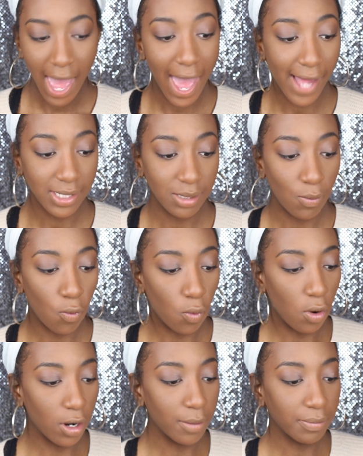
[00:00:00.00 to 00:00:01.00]
add
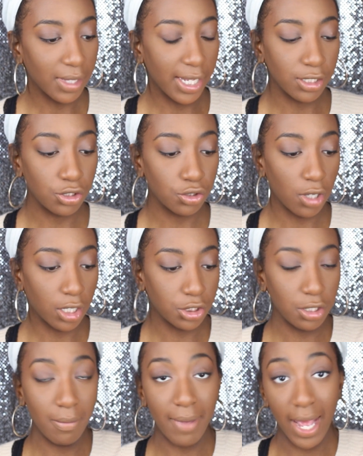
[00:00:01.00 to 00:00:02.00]
some warmth and
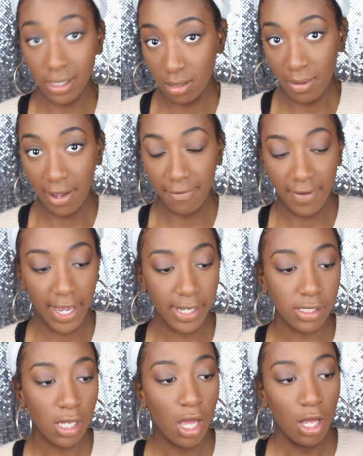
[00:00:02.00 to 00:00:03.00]
structure back to my
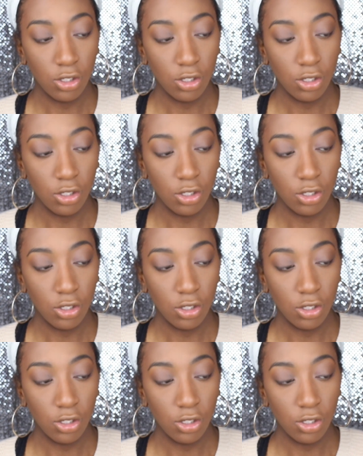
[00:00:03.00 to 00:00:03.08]
face.